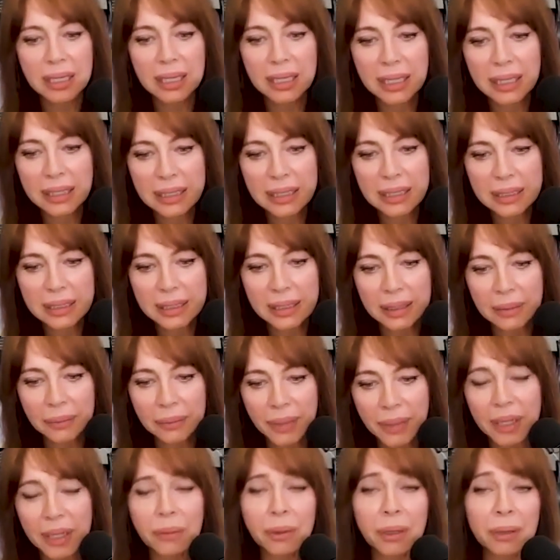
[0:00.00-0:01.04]
And
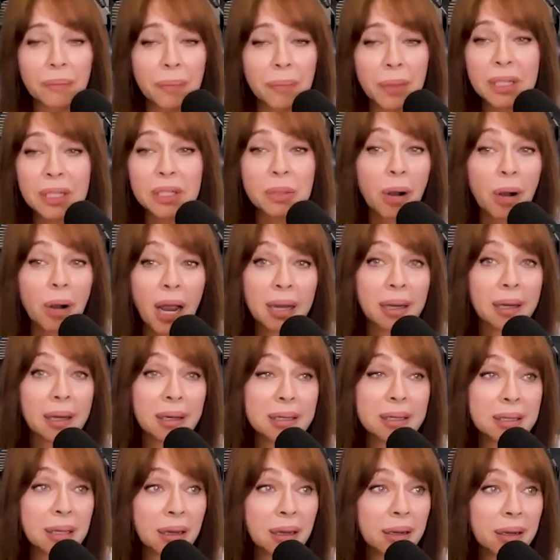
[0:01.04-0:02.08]
anyway, he's right.
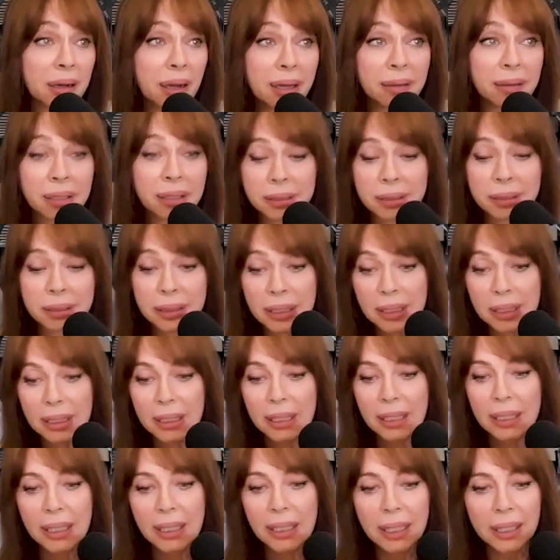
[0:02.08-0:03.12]
He's on an island.
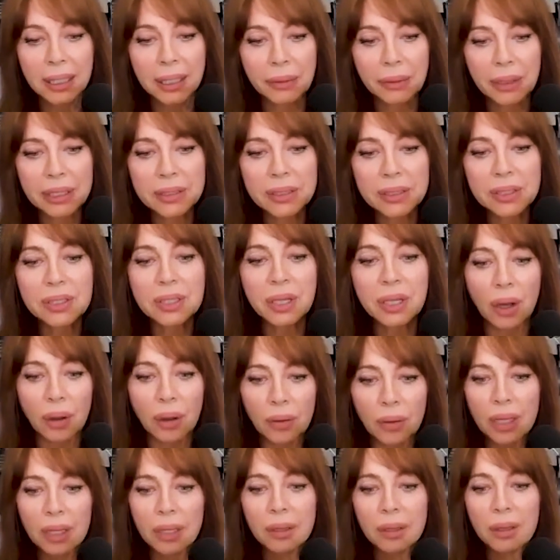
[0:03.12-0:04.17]
Anyway,
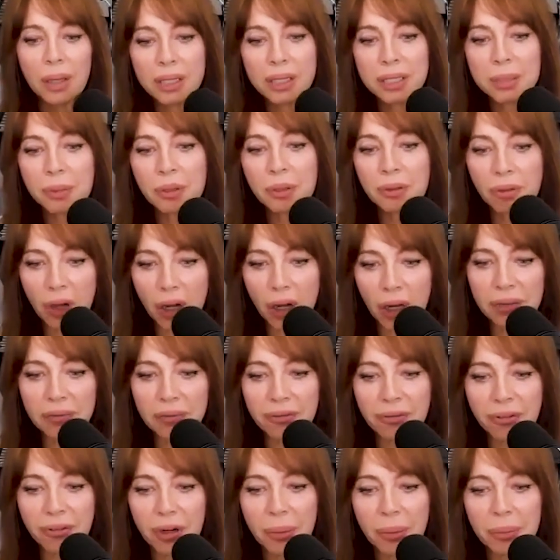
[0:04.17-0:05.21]
so let's move on
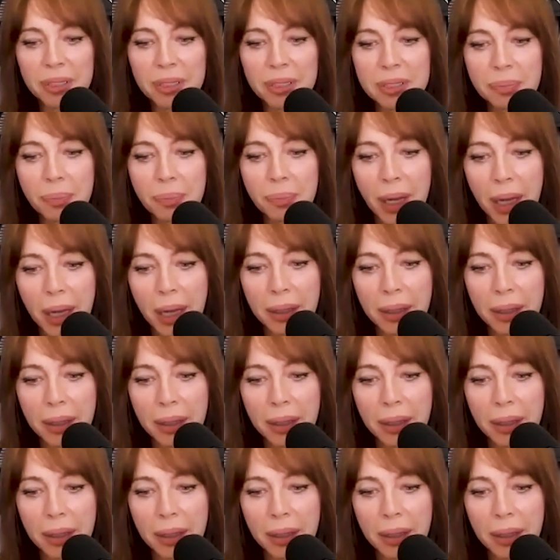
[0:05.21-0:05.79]
from his butt.